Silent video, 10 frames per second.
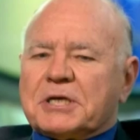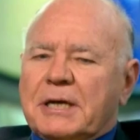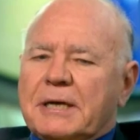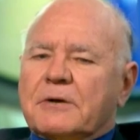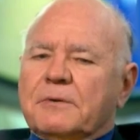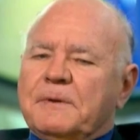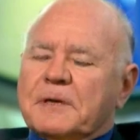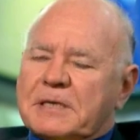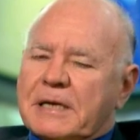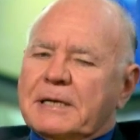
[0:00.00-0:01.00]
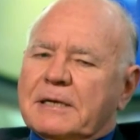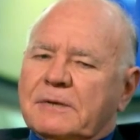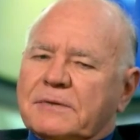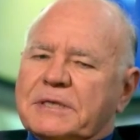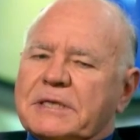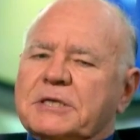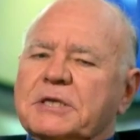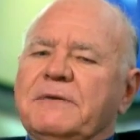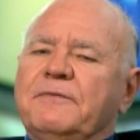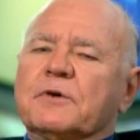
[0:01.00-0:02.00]
China could be a technical
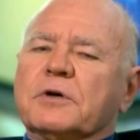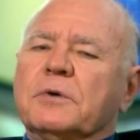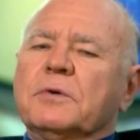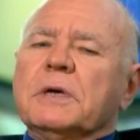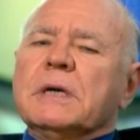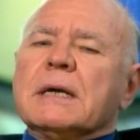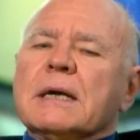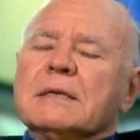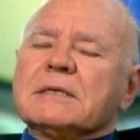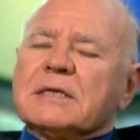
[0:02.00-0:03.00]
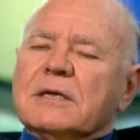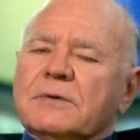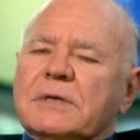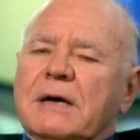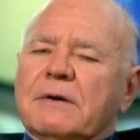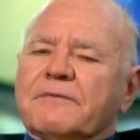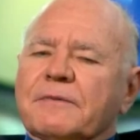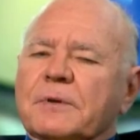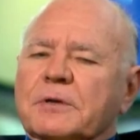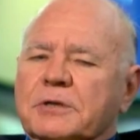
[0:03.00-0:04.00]
recession. If you go and slow down
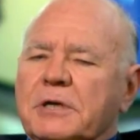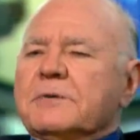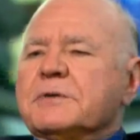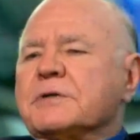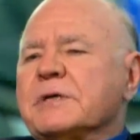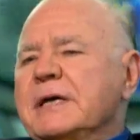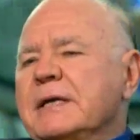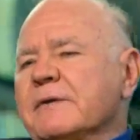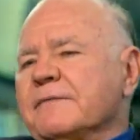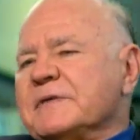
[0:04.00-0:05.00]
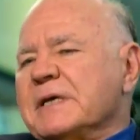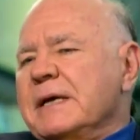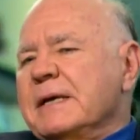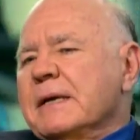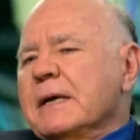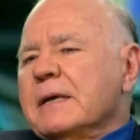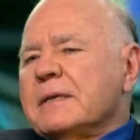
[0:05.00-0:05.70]
from a growth rate of, say,